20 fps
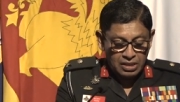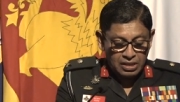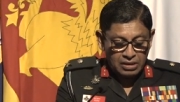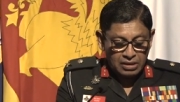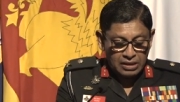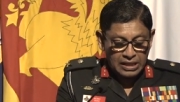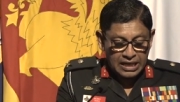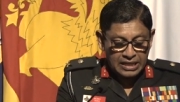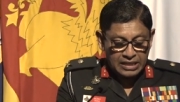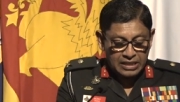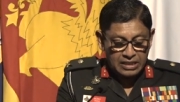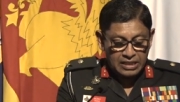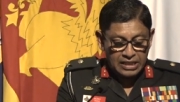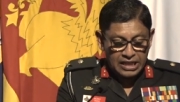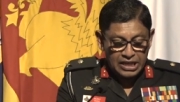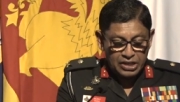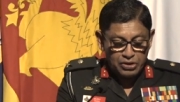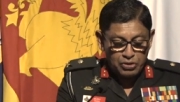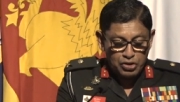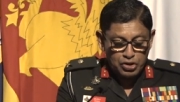that
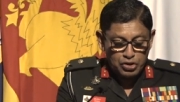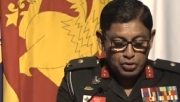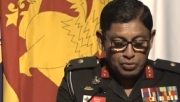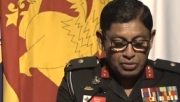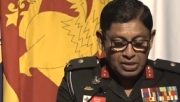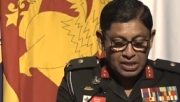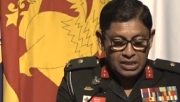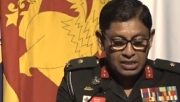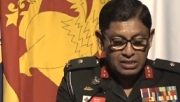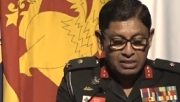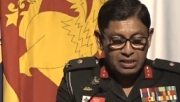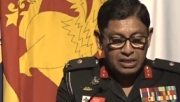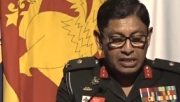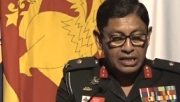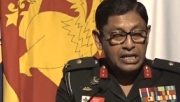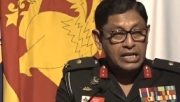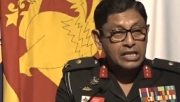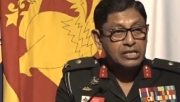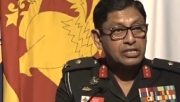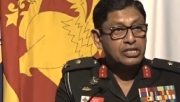individuals,
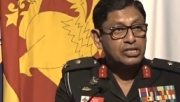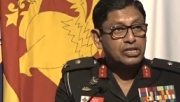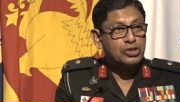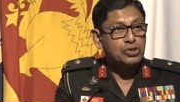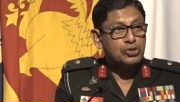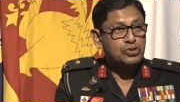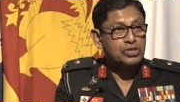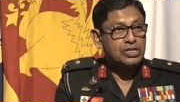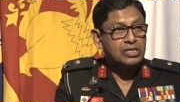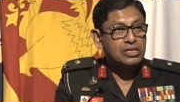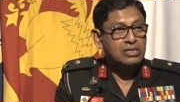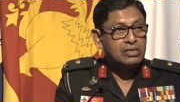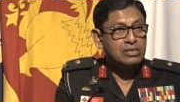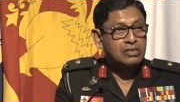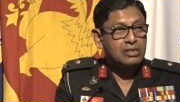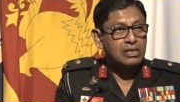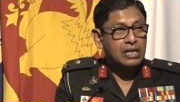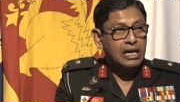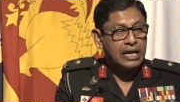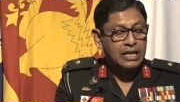
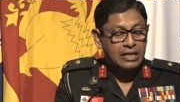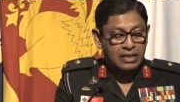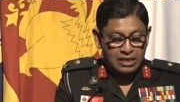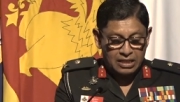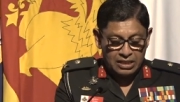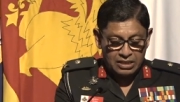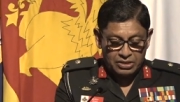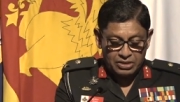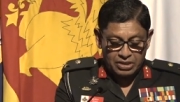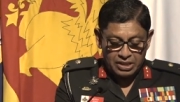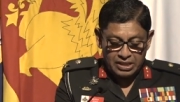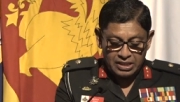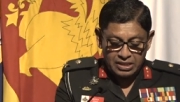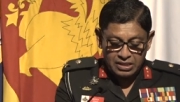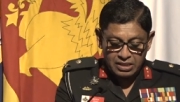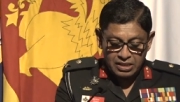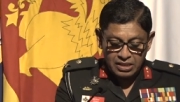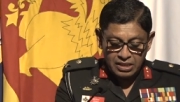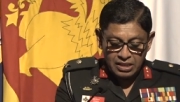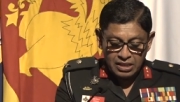institutions, and
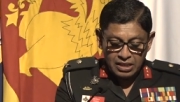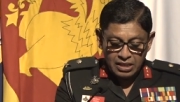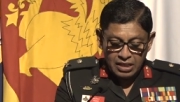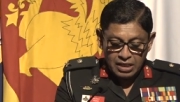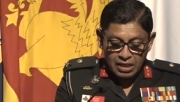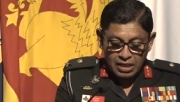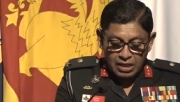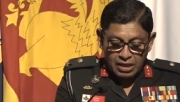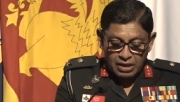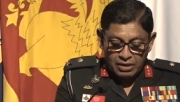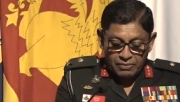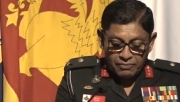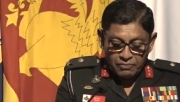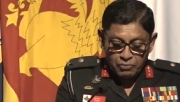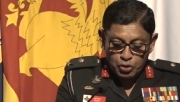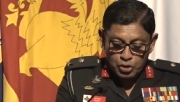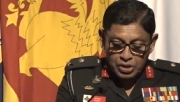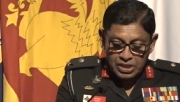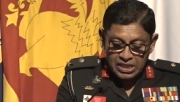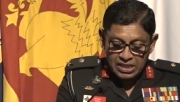countries
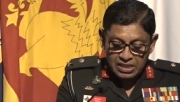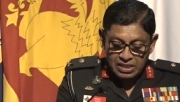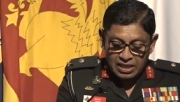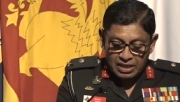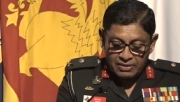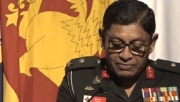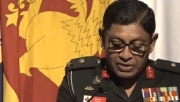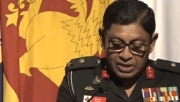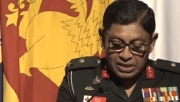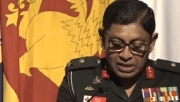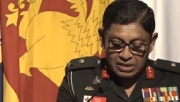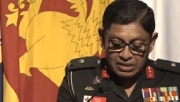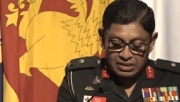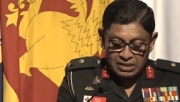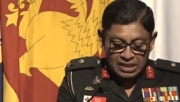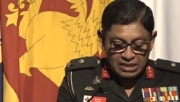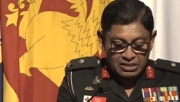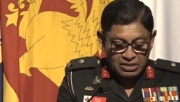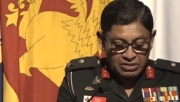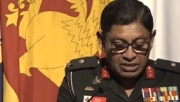would discover
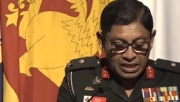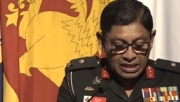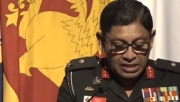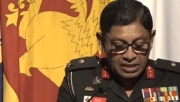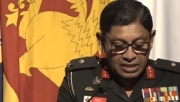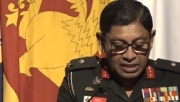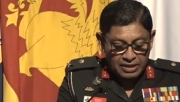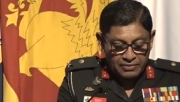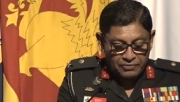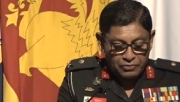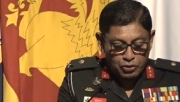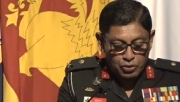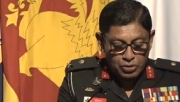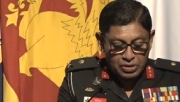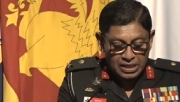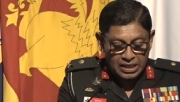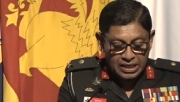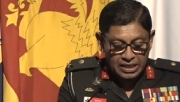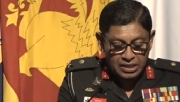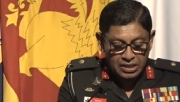such strategic
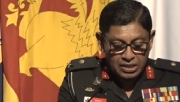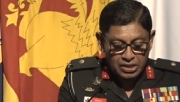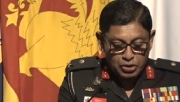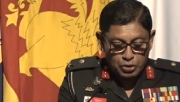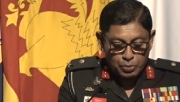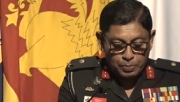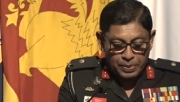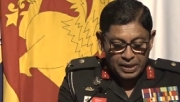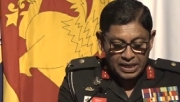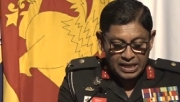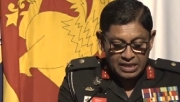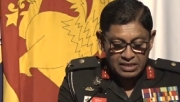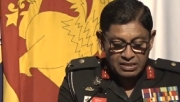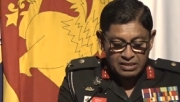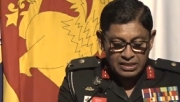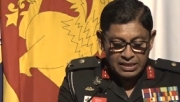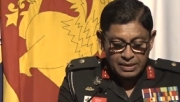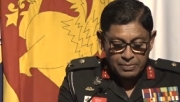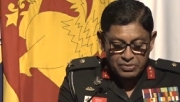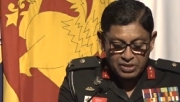foresight to
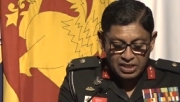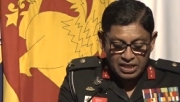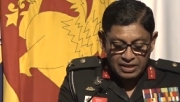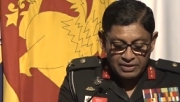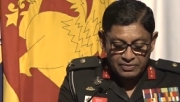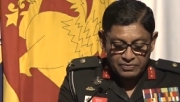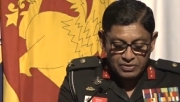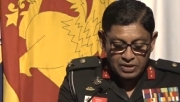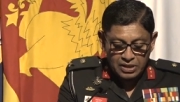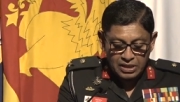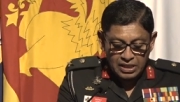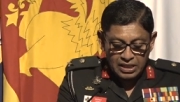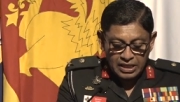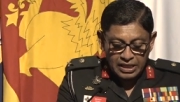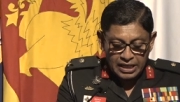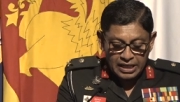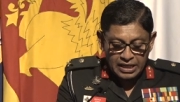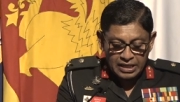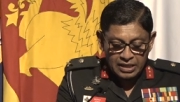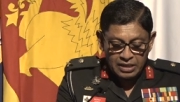place themselves
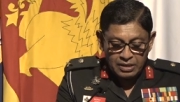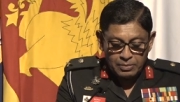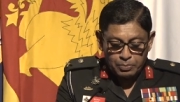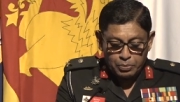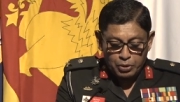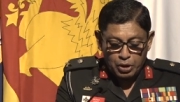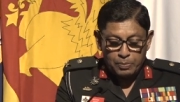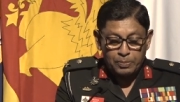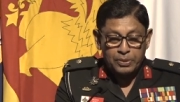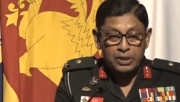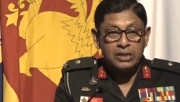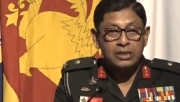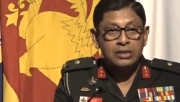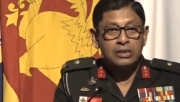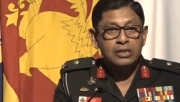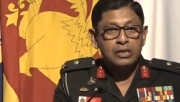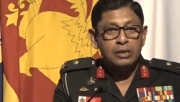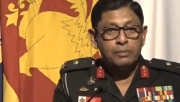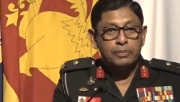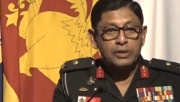in proper
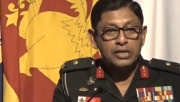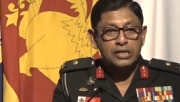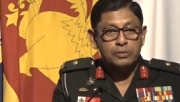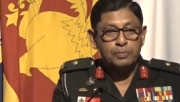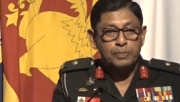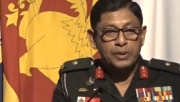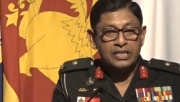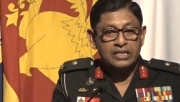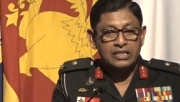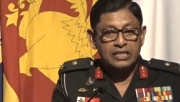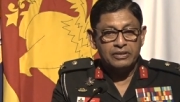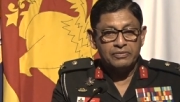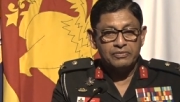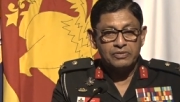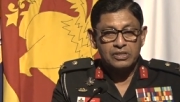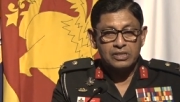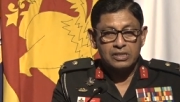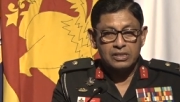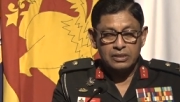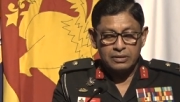
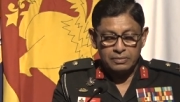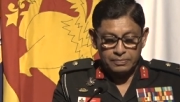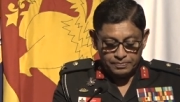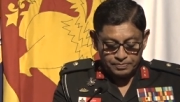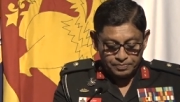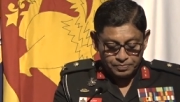perspectives.